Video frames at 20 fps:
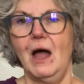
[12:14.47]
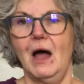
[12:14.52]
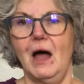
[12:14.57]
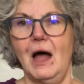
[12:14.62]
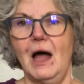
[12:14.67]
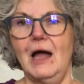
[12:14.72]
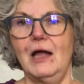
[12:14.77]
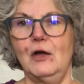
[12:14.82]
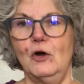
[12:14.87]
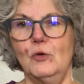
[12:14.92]

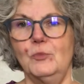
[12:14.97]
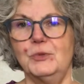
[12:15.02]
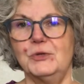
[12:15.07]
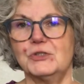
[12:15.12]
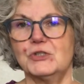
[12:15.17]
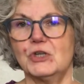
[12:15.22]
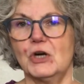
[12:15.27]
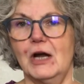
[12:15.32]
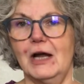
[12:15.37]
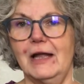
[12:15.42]
I hope you
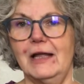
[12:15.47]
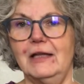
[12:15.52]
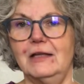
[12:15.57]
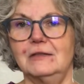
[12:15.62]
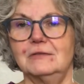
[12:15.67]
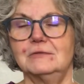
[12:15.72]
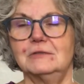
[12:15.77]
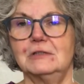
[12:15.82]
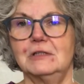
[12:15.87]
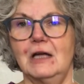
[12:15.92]
try it.
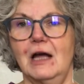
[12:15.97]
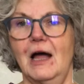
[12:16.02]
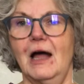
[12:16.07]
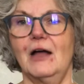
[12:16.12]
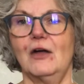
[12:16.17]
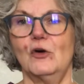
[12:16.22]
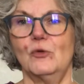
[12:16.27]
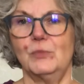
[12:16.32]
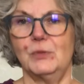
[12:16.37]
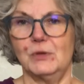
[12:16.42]
I
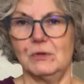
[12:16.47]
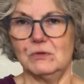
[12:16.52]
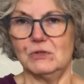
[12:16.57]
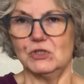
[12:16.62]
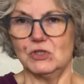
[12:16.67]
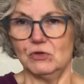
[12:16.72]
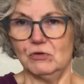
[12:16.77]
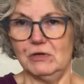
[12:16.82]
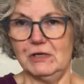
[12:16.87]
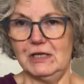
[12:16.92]
hope you
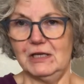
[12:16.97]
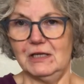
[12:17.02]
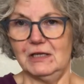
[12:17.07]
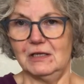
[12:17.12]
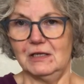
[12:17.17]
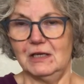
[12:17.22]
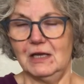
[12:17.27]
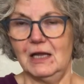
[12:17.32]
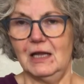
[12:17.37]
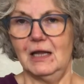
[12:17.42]
enjoy it.
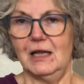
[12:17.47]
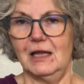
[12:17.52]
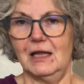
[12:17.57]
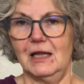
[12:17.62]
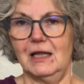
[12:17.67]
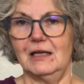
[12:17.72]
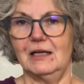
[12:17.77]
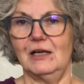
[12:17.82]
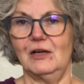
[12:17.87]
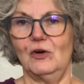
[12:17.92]

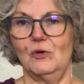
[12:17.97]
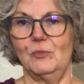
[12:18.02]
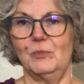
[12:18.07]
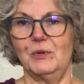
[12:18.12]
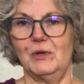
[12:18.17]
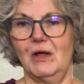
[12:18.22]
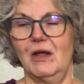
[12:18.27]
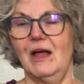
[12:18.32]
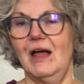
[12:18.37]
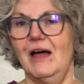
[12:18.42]
And I hope
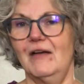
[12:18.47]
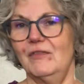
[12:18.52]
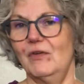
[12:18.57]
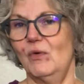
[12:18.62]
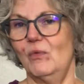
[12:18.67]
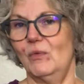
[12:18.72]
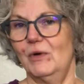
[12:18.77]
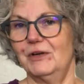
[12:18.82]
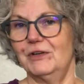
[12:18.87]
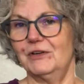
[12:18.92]
you all have a
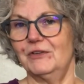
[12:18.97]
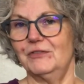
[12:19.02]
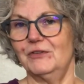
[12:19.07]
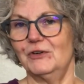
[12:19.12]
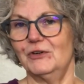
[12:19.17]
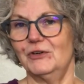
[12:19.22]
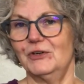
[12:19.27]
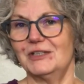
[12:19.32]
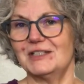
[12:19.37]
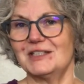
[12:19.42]
wonderful
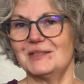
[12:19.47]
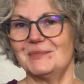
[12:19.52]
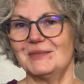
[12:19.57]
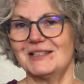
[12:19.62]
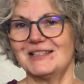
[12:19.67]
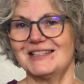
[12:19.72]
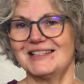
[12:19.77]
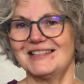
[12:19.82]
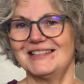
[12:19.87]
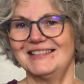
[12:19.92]

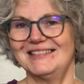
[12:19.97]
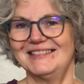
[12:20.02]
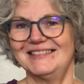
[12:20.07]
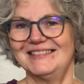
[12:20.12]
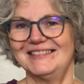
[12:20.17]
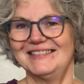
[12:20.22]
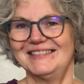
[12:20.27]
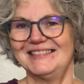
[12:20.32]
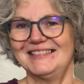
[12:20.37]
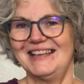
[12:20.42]
Christmas.
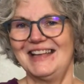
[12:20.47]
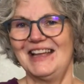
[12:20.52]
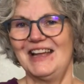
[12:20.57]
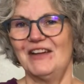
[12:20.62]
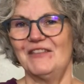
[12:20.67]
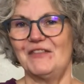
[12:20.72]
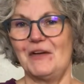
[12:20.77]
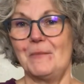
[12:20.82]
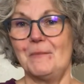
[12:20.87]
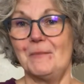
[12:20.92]

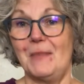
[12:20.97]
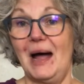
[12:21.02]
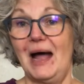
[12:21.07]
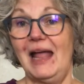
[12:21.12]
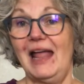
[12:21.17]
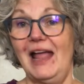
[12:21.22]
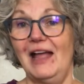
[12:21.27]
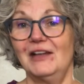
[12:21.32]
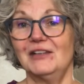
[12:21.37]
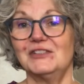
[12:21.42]
From my
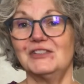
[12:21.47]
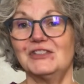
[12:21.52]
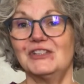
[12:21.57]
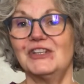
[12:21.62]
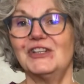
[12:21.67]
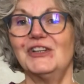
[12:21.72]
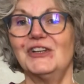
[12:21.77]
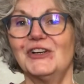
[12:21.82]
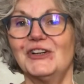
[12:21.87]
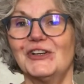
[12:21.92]
house to
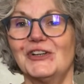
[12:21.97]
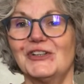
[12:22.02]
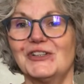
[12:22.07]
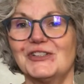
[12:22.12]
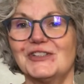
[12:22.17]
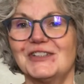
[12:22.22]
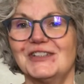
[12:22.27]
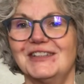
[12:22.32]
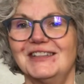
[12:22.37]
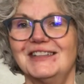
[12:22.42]

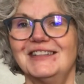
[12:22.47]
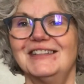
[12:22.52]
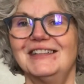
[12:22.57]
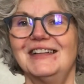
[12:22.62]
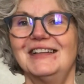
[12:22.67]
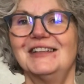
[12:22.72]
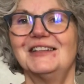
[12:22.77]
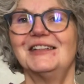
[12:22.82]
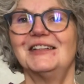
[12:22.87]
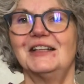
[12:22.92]
yours,
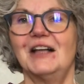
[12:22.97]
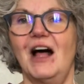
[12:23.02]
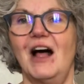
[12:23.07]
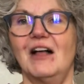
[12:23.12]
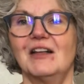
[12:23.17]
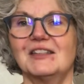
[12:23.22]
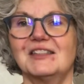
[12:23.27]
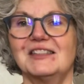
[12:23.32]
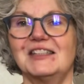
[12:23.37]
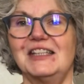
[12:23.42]

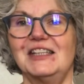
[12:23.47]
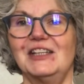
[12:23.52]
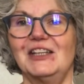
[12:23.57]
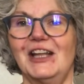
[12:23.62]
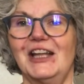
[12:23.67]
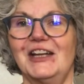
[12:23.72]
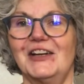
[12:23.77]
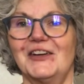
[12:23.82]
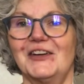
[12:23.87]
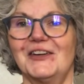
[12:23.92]
I'll see you
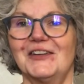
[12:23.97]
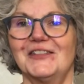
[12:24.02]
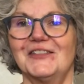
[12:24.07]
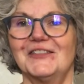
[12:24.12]
later.